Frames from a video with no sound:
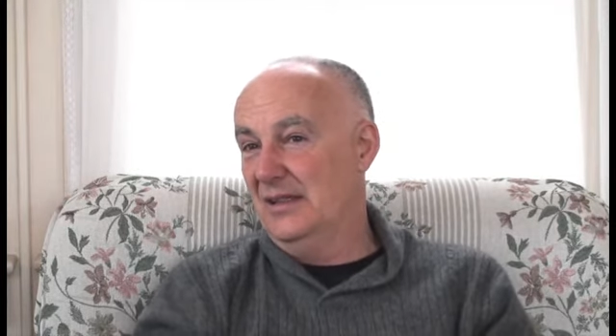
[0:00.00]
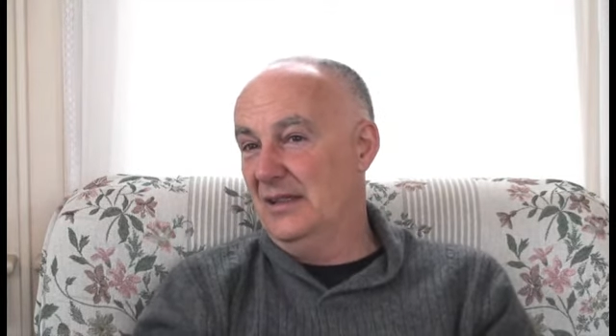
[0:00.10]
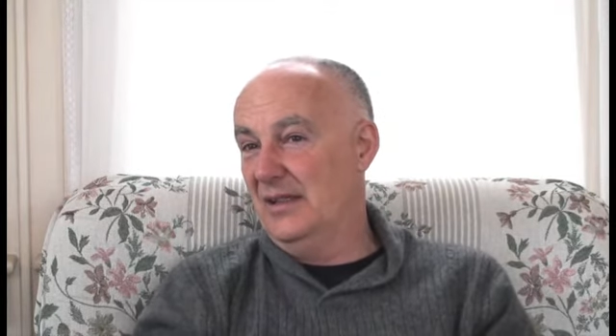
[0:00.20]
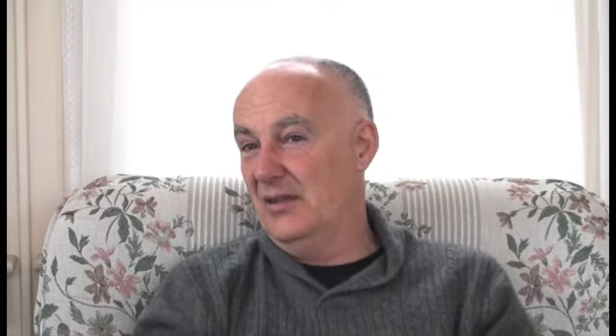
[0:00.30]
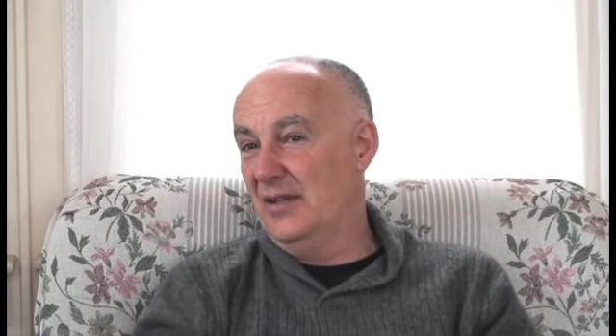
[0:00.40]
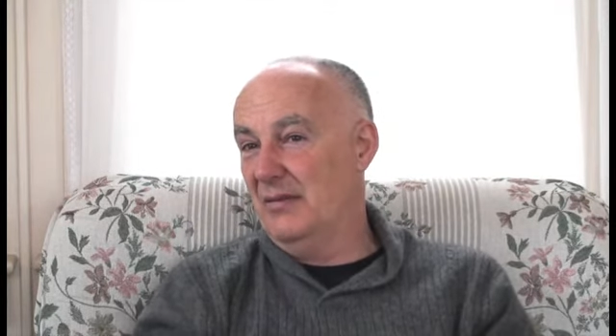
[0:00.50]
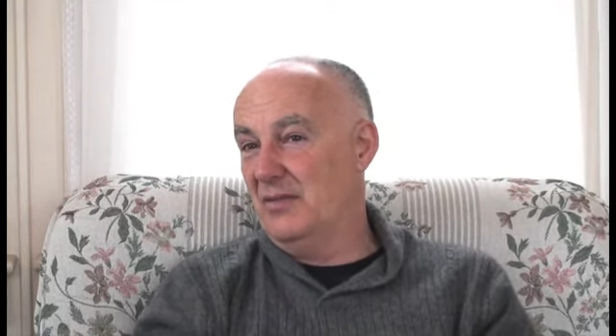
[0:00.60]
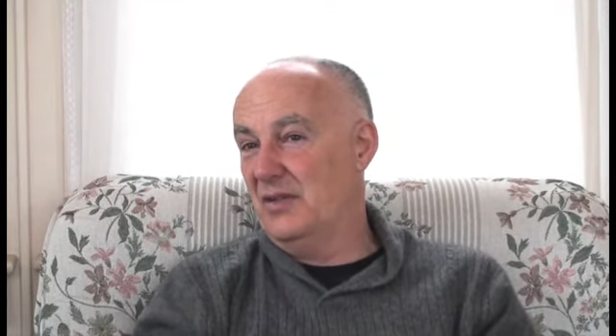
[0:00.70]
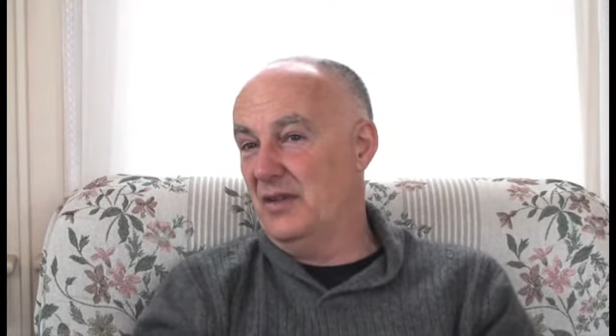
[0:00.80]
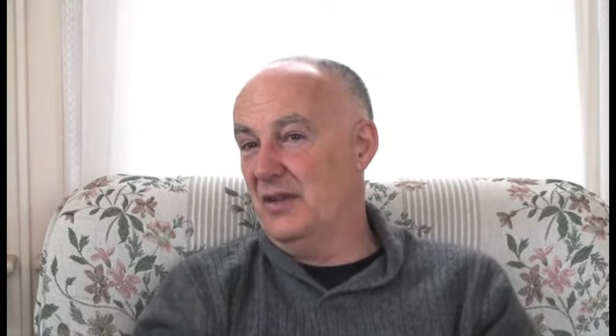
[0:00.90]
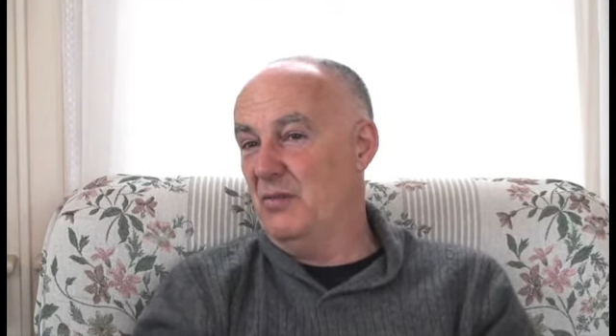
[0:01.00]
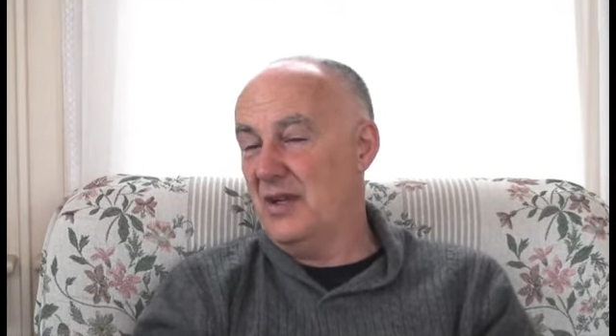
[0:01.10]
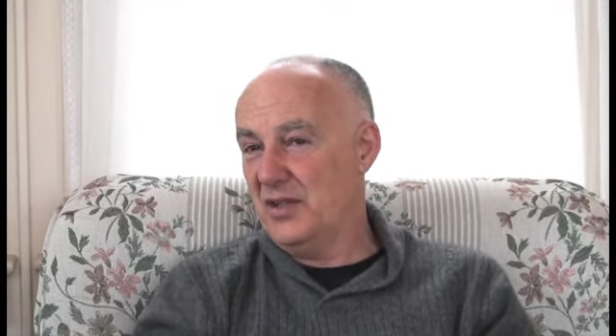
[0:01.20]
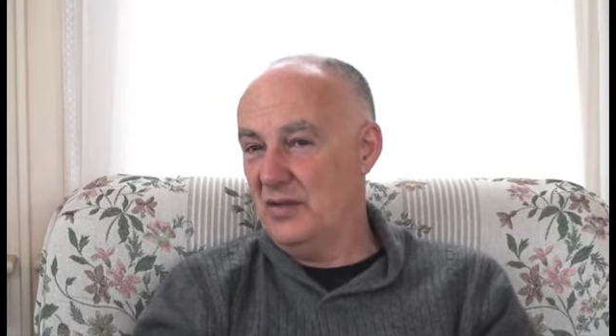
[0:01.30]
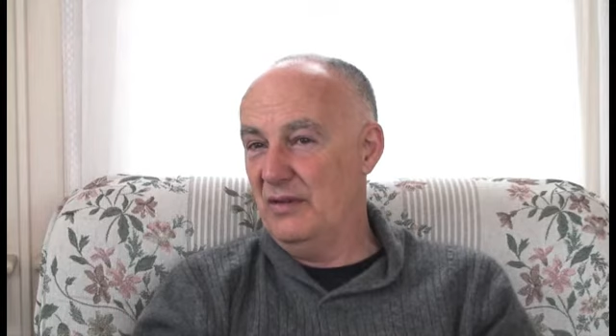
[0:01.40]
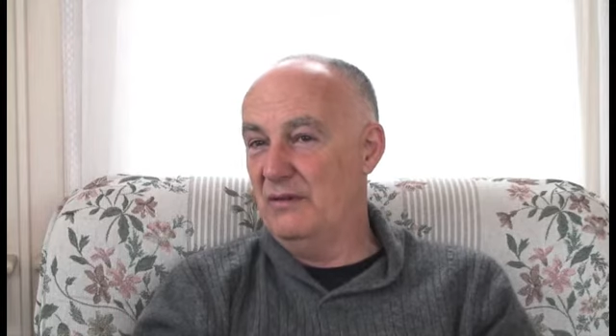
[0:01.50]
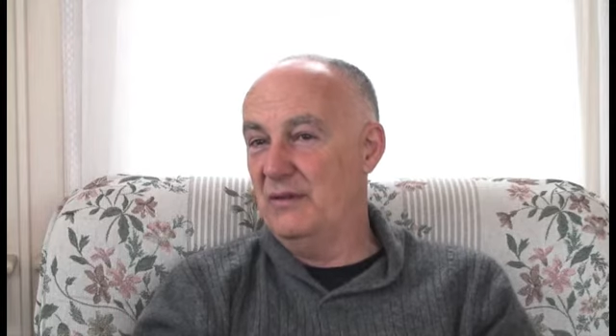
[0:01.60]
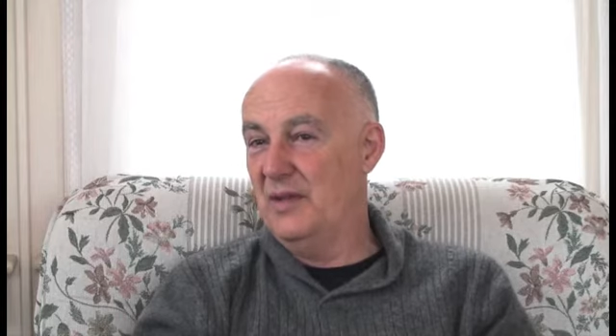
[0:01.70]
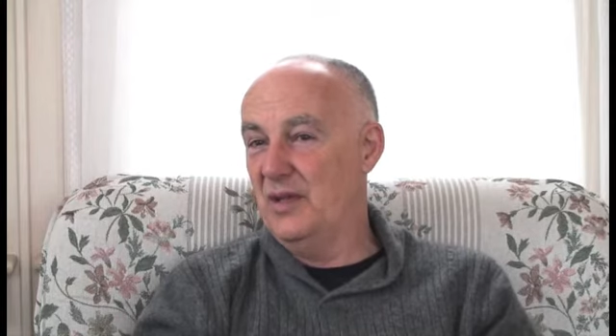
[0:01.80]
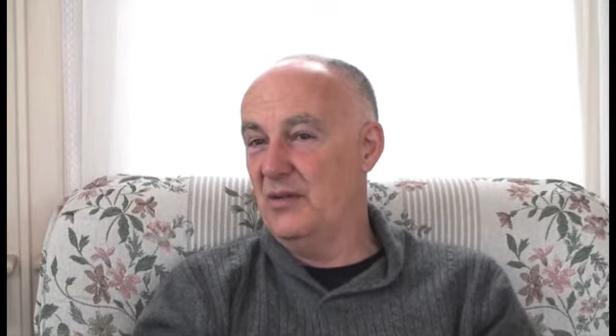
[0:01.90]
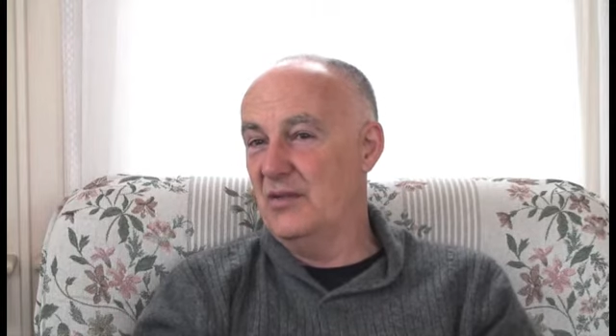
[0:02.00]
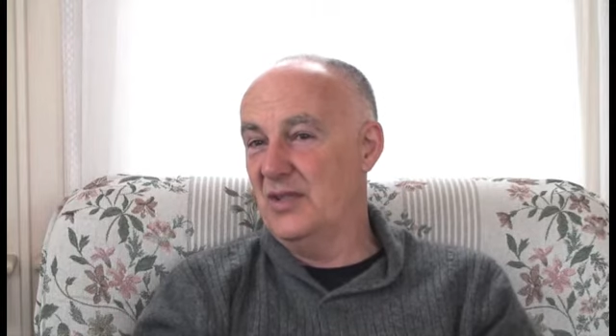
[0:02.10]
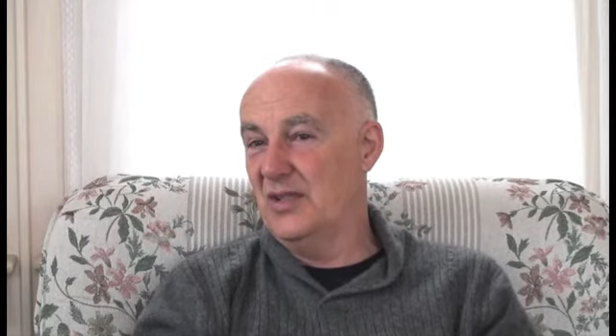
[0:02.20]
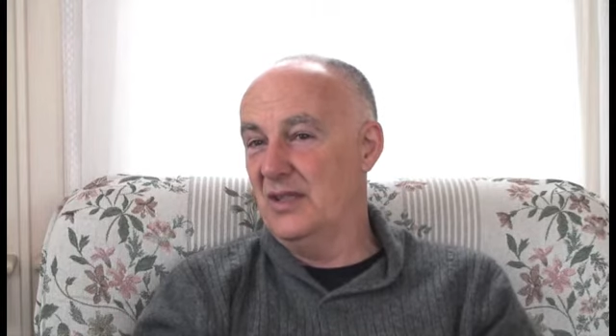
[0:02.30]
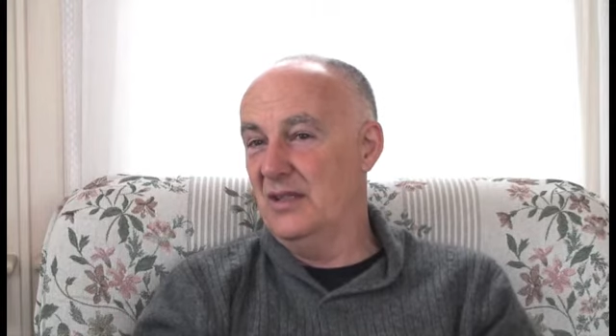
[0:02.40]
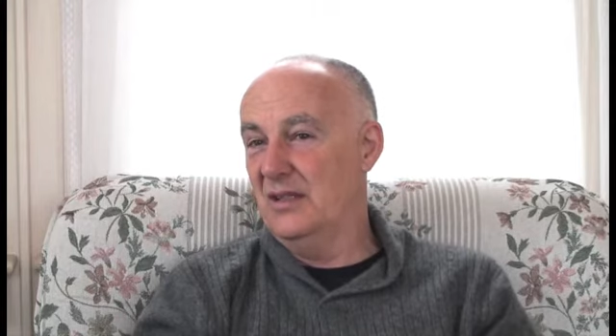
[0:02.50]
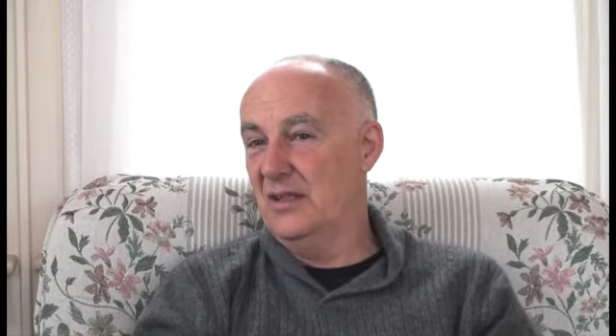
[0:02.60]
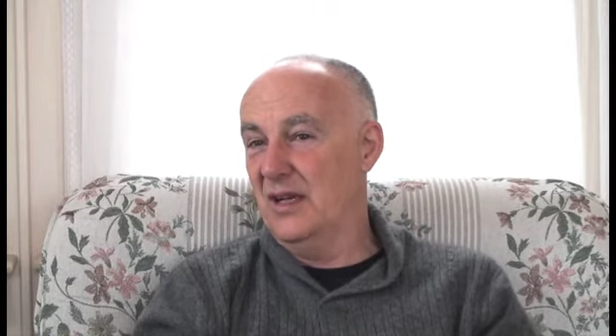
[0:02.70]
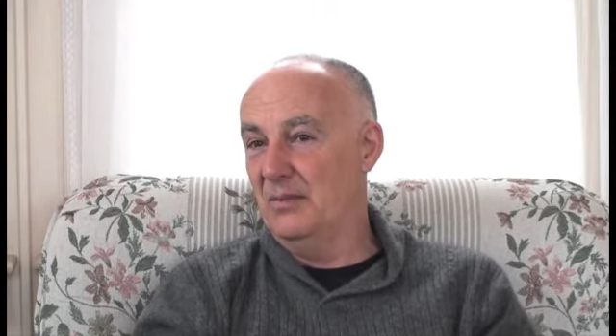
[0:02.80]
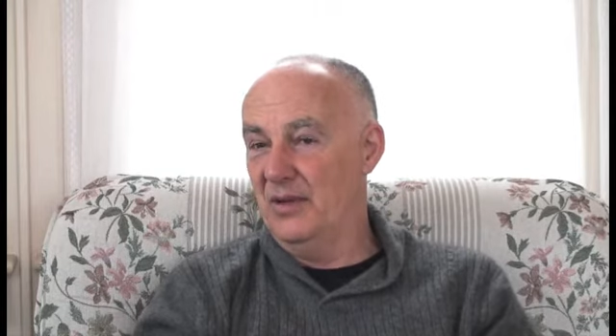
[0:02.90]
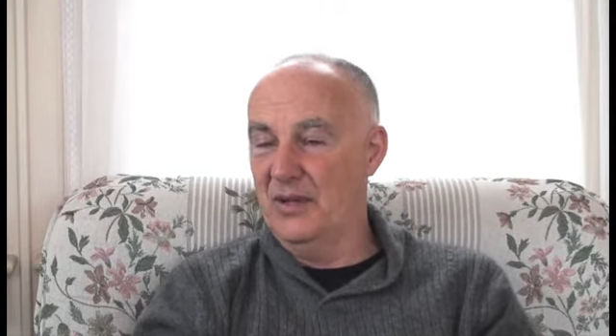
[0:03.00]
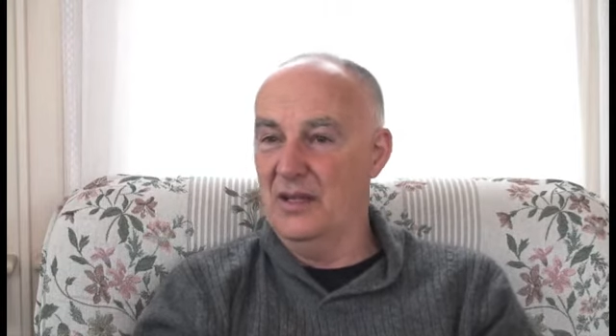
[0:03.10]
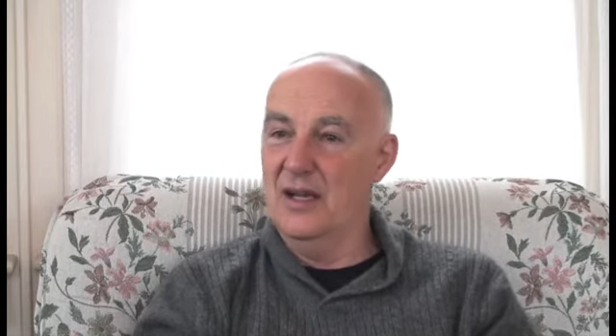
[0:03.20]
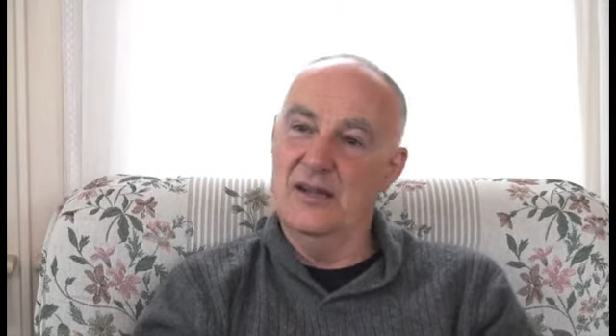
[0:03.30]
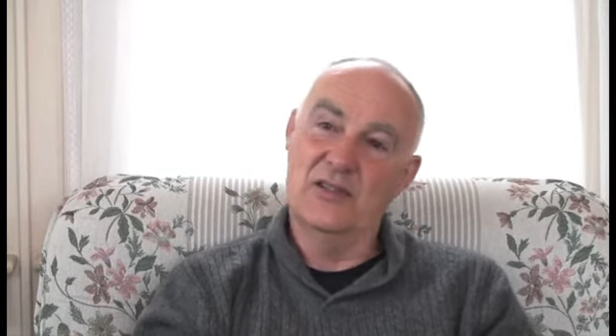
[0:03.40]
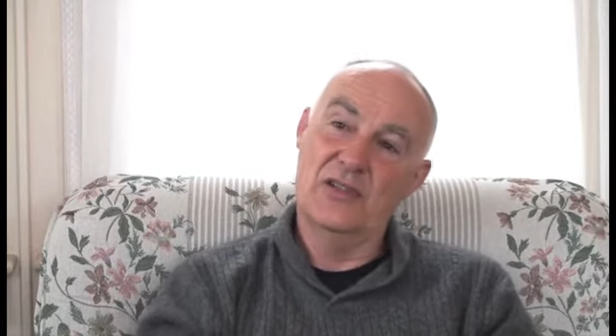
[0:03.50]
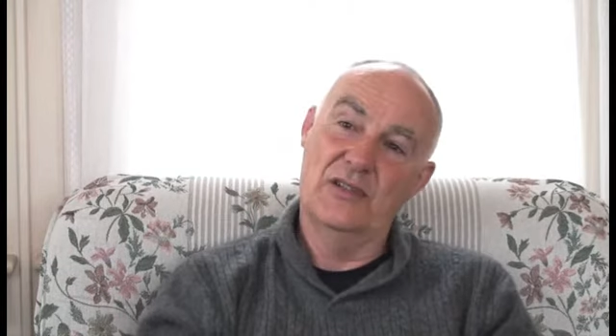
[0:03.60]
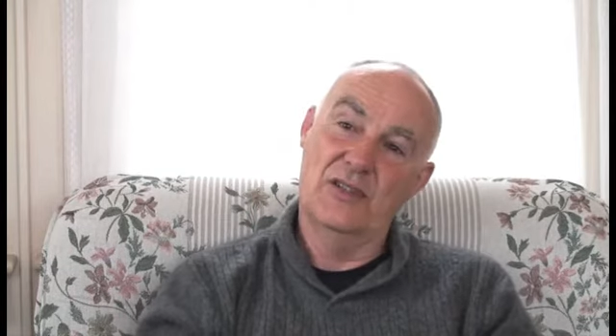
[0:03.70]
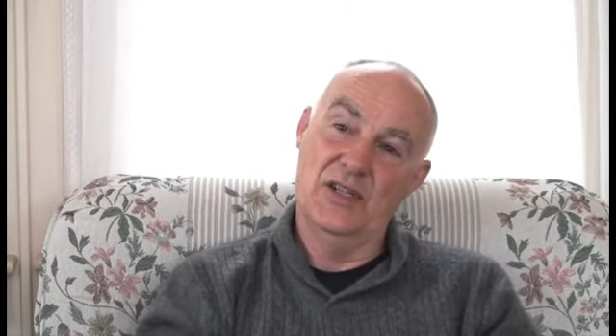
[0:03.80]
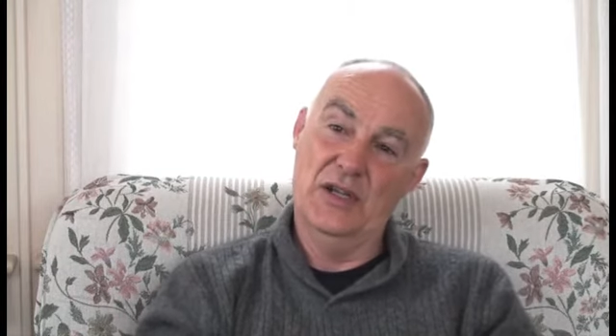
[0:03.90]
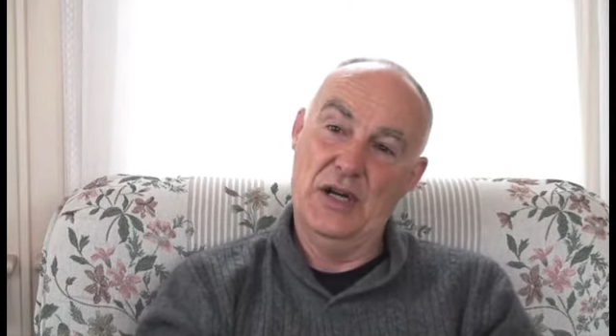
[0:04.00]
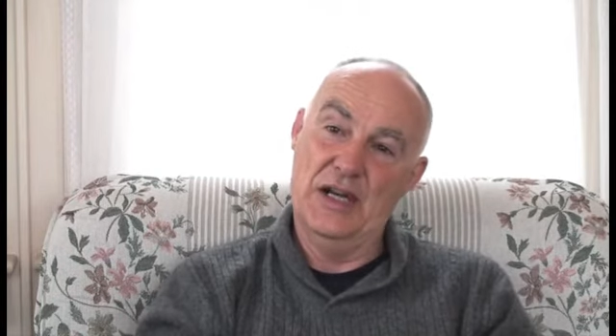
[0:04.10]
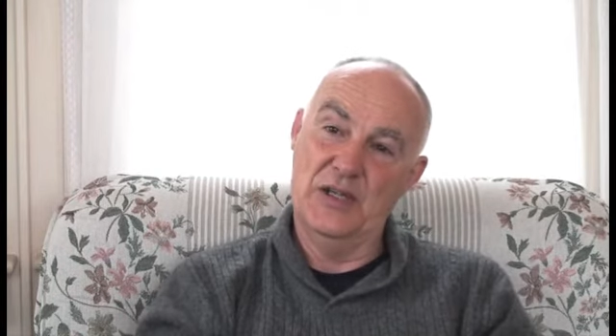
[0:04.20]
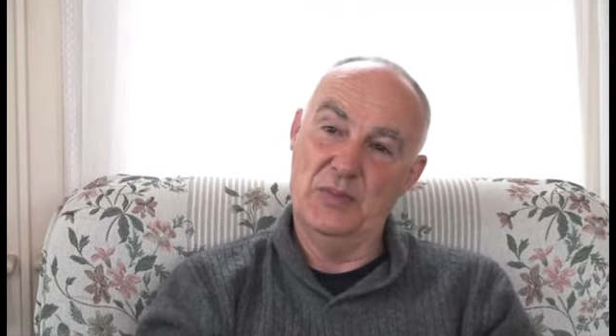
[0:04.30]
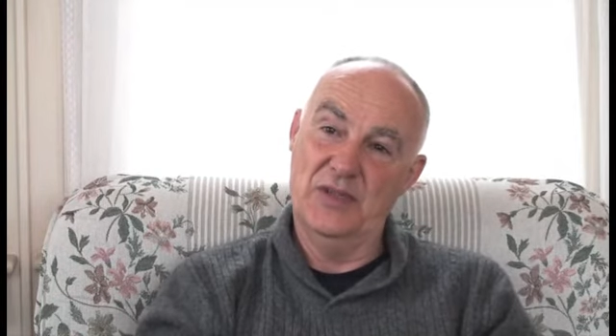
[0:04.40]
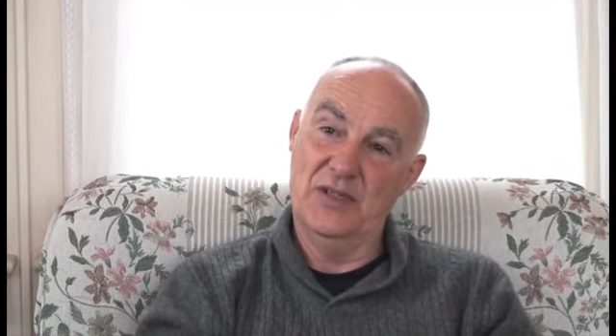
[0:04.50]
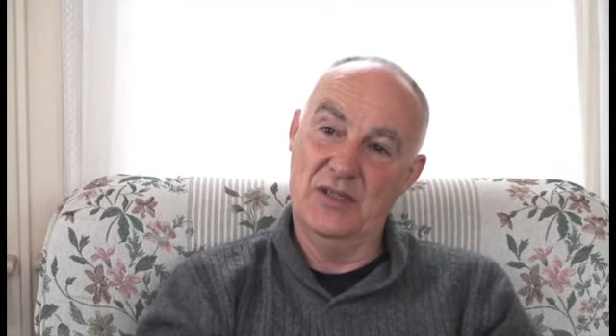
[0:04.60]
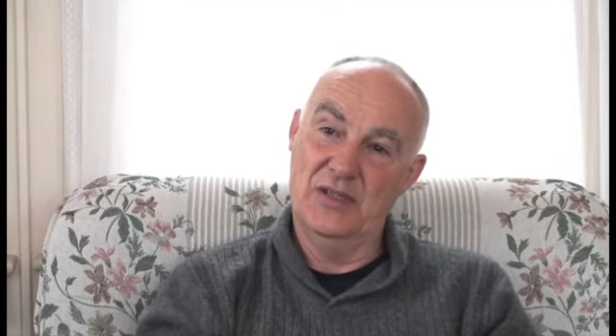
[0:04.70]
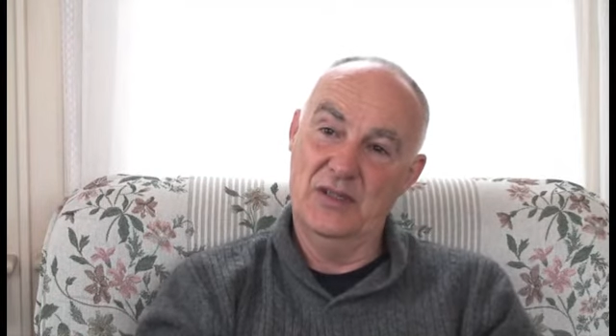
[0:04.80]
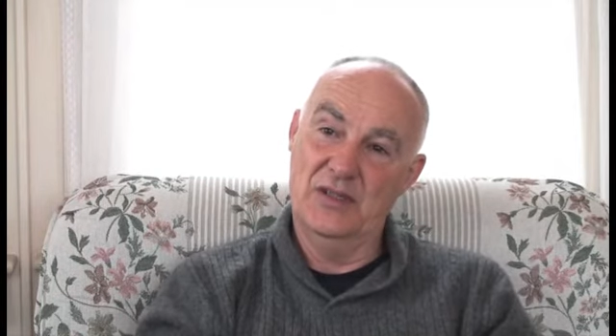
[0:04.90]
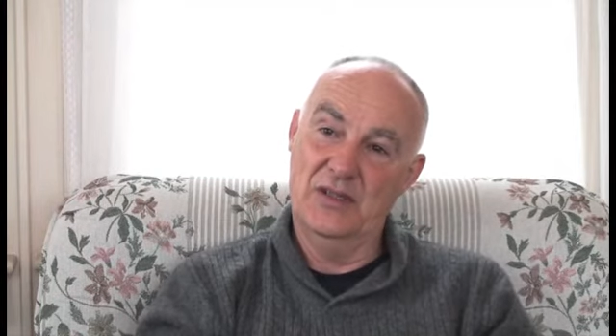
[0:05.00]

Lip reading: you know, and it was good for me to go see a couple of the counselors at hospice,